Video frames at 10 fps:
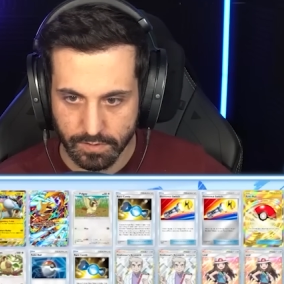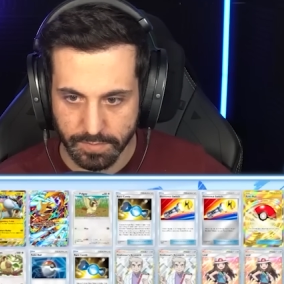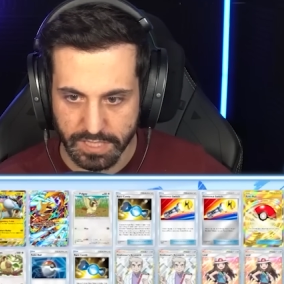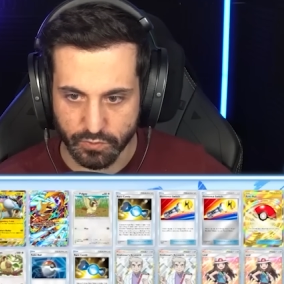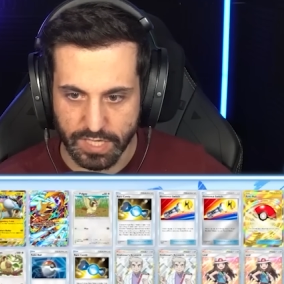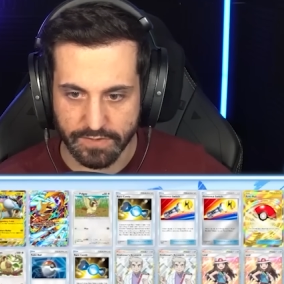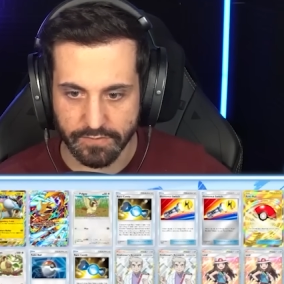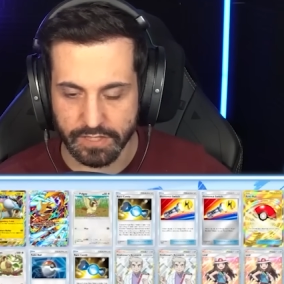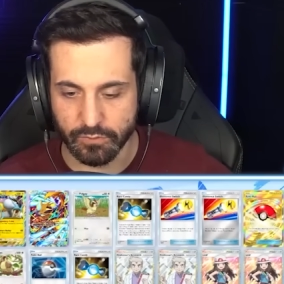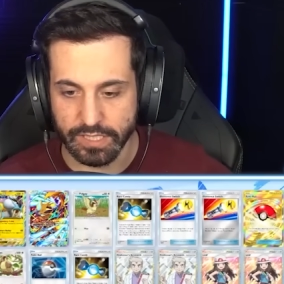Because we have
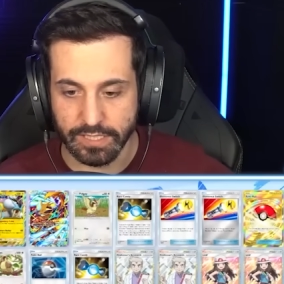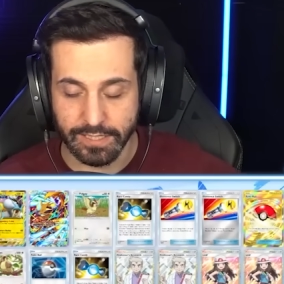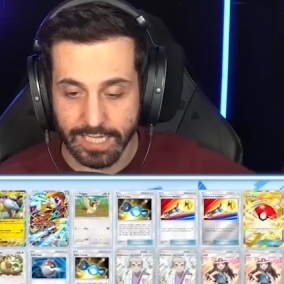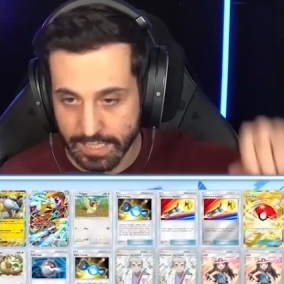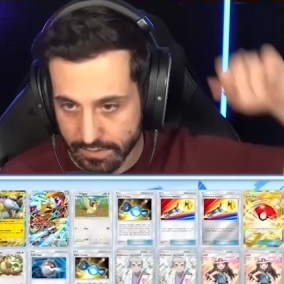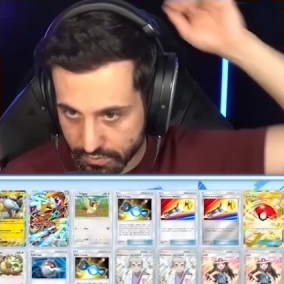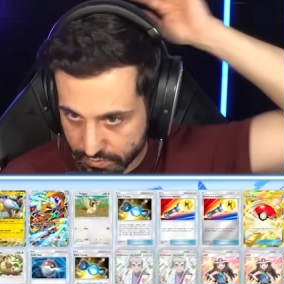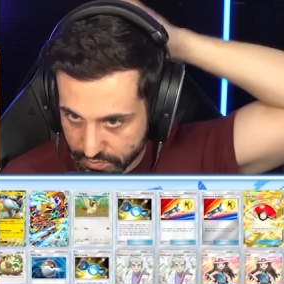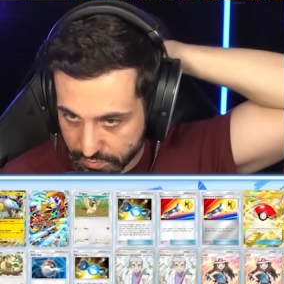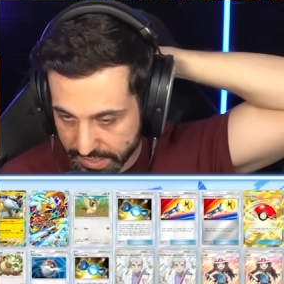everything we need in hand
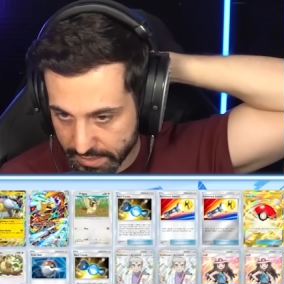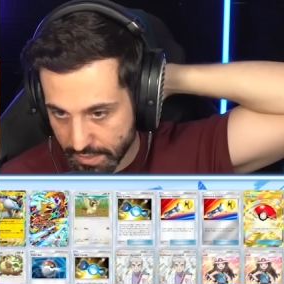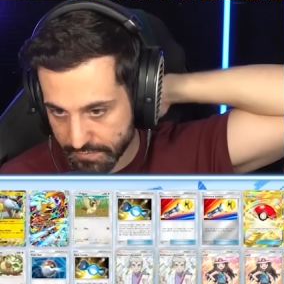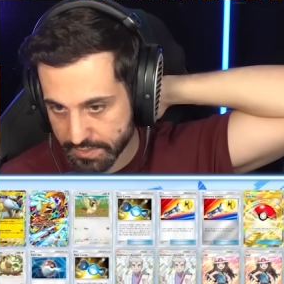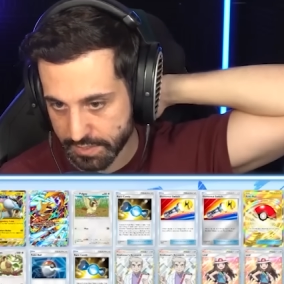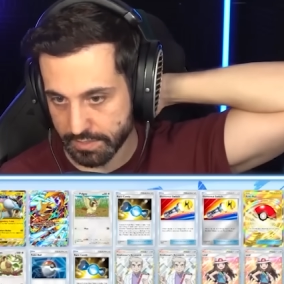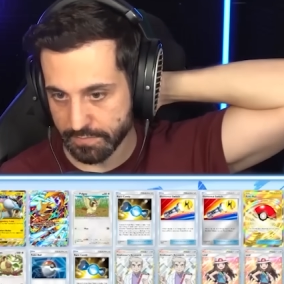to begin offense here.